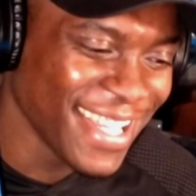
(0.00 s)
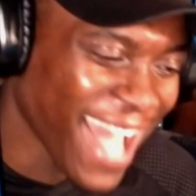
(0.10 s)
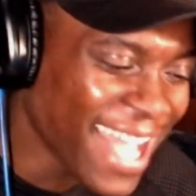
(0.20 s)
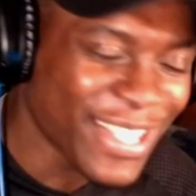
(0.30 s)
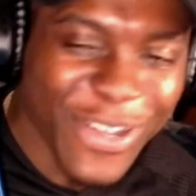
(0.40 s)

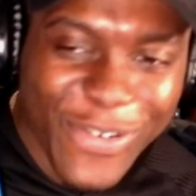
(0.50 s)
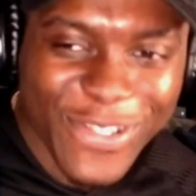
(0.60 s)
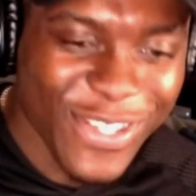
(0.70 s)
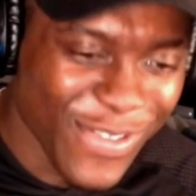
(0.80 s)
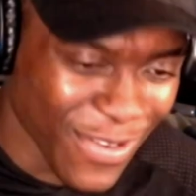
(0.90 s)
I
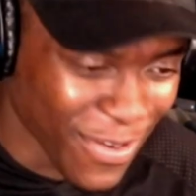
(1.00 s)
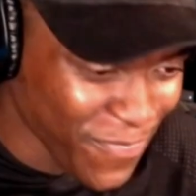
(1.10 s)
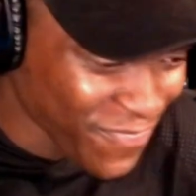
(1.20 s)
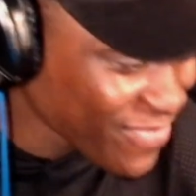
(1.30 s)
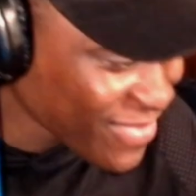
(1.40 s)
told you,
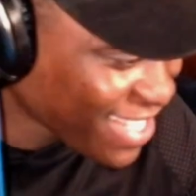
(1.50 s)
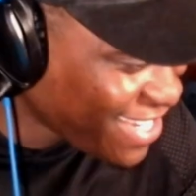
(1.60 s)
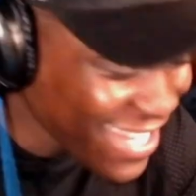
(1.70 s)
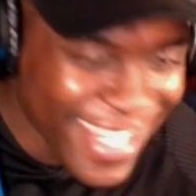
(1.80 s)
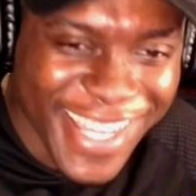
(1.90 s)

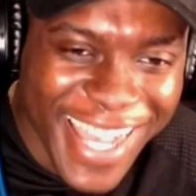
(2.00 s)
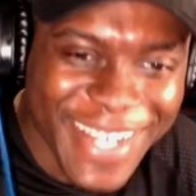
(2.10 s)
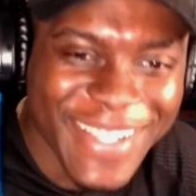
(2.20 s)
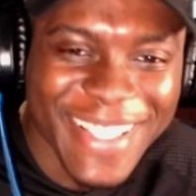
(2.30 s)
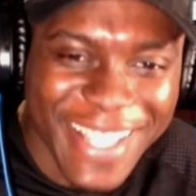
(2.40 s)
Chika
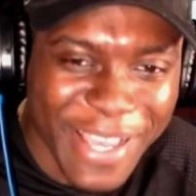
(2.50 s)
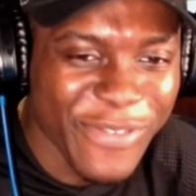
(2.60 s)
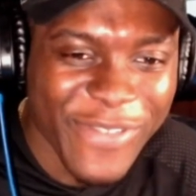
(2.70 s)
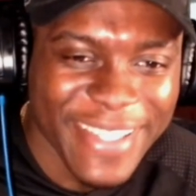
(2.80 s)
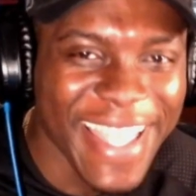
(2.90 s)
and
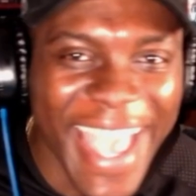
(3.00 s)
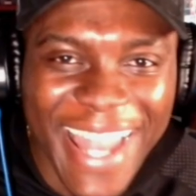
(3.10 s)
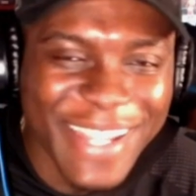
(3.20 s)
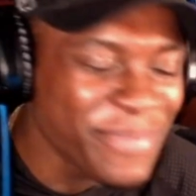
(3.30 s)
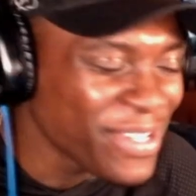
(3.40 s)
Osamu with the
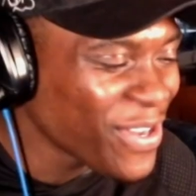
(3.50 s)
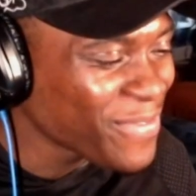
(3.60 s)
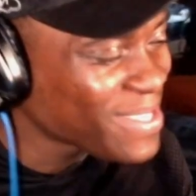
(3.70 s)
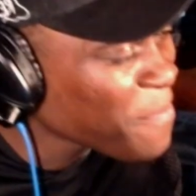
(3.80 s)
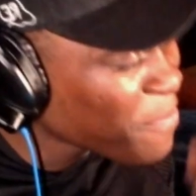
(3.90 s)
element of
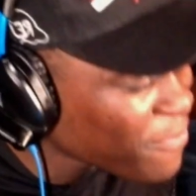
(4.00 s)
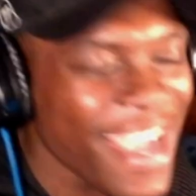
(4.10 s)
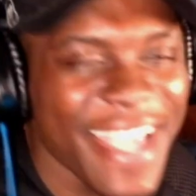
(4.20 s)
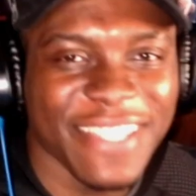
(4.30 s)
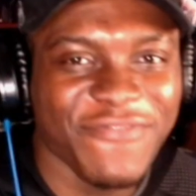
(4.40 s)

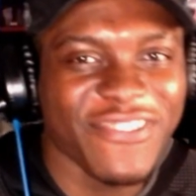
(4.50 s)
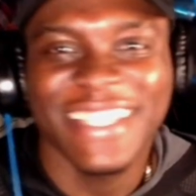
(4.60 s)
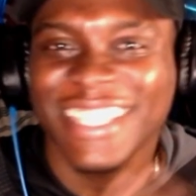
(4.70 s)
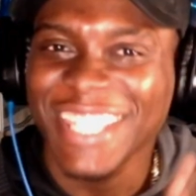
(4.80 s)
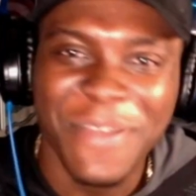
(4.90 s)
surprise. If they
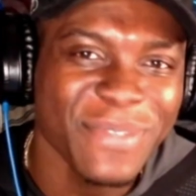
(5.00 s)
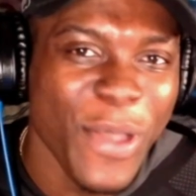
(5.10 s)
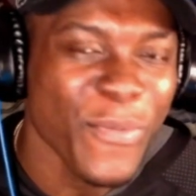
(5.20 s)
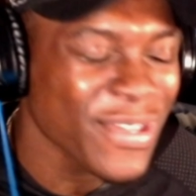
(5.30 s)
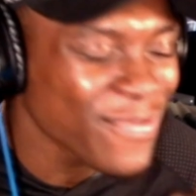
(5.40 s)
stepped
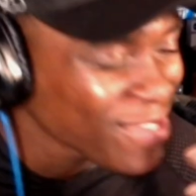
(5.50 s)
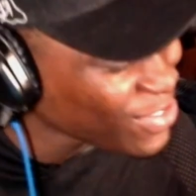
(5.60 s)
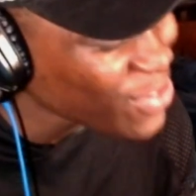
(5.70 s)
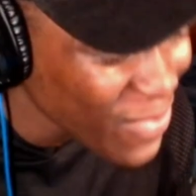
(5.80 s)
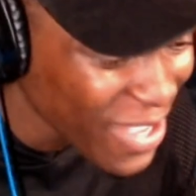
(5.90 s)
up, we would
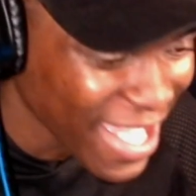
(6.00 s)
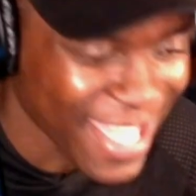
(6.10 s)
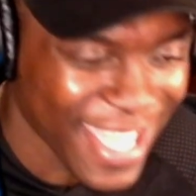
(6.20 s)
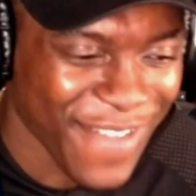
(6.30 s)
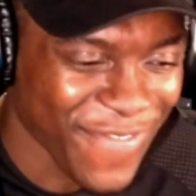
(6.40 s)
do it.
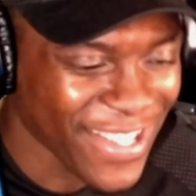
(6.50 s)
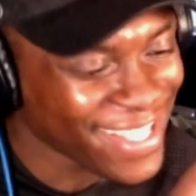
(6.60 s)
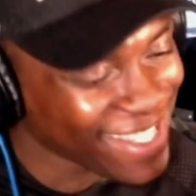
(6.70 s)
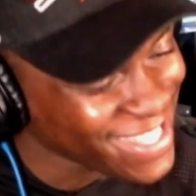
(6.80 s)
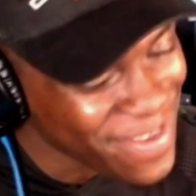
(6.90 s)
If they
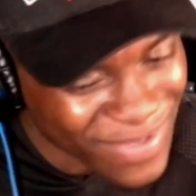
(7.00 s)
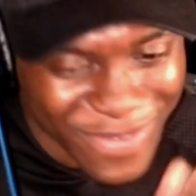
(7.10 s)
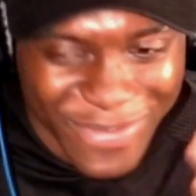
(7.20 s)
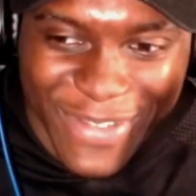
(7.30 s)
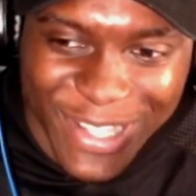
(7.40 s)
stepped
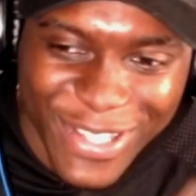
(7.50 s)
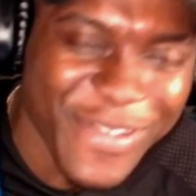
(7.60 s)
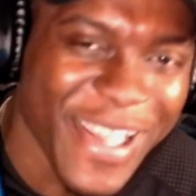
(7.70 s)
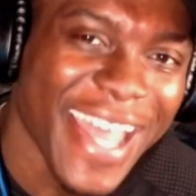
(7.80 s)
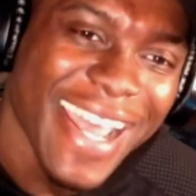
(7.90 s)
up, we would do
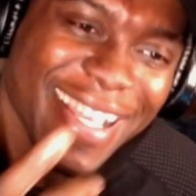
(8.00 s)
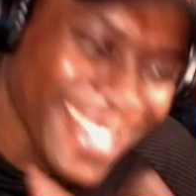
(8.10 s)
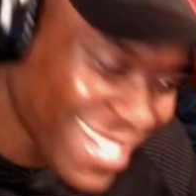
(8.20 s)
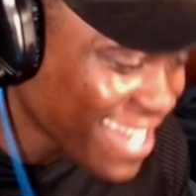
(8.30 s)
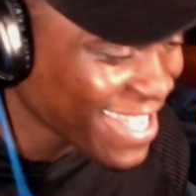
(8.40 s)
it. And I
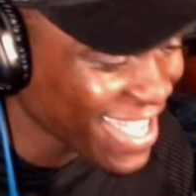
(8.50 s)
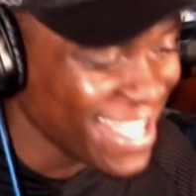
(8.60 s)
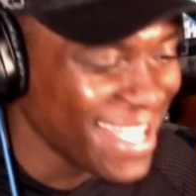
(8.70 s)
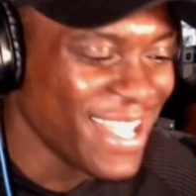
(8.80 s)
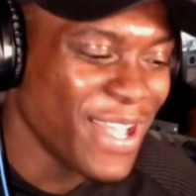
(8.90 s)
said it.
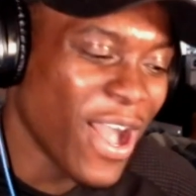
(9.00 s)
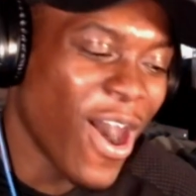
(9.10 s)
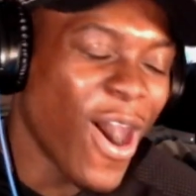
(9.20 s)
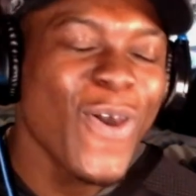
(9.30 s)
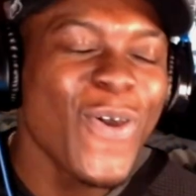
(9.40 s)

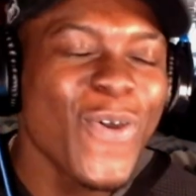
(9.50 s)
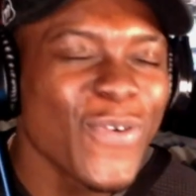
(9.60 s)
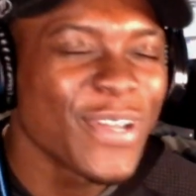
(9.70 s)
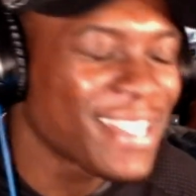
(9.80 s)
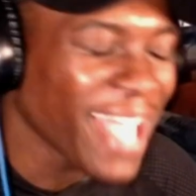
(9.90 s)

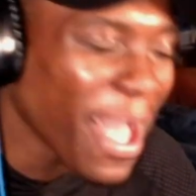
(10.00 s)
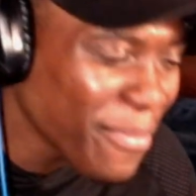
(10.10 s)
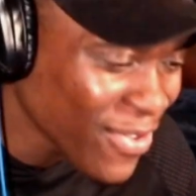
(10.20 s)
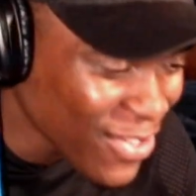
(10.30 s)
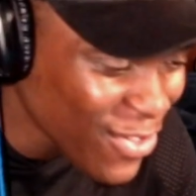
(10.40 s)
Oh,
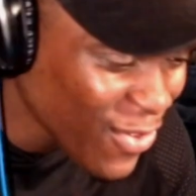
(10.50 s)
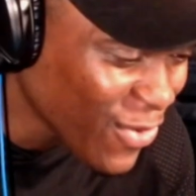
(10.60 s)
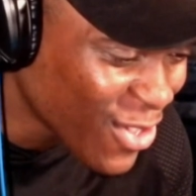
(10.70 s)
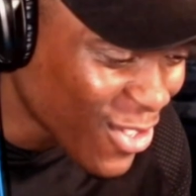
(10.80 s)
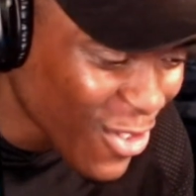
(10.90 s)
Osamu,
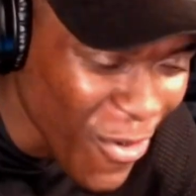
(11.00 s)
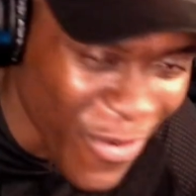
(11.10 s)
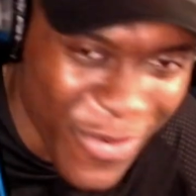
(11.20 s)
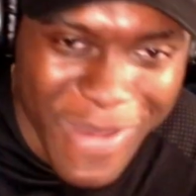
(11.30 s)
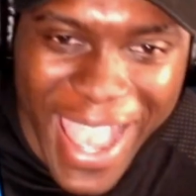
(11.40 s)
you go,
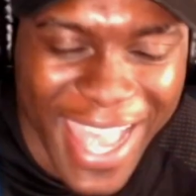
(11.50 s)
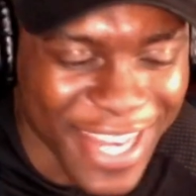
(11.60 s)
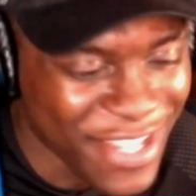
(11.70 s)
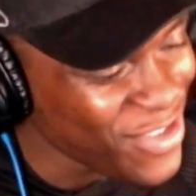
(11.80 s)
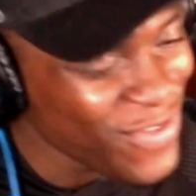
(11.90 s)

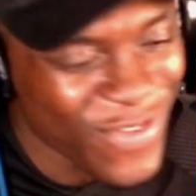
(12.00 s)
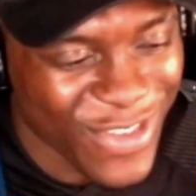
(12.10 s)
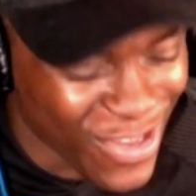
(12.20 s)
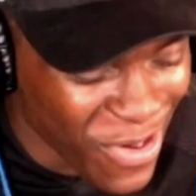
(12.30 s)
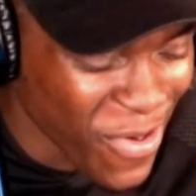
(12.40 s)
man. You
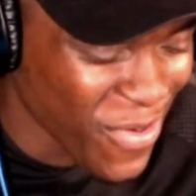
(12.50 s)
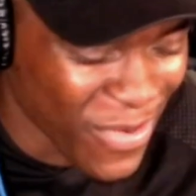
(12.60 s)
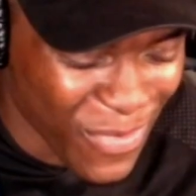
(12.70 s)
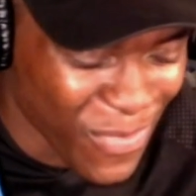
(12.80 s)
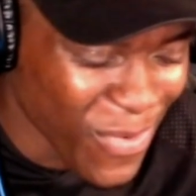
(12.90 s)
go.
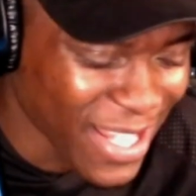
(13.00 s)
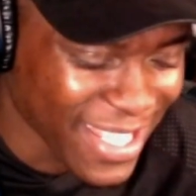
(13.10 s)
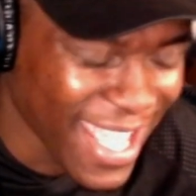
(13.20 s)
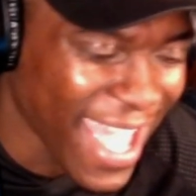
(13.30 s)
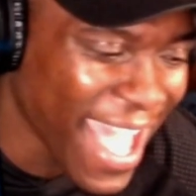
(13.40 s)
What
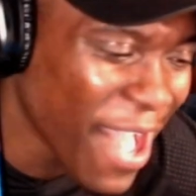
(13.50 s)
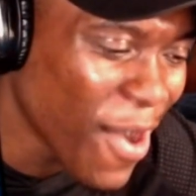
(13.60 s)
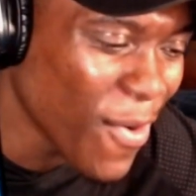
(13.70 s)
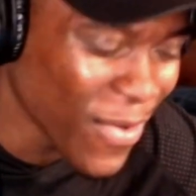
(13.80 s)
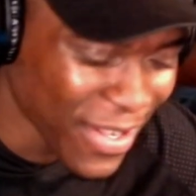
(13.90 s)
the
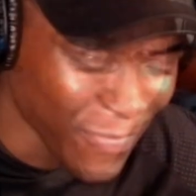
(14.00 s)
hell?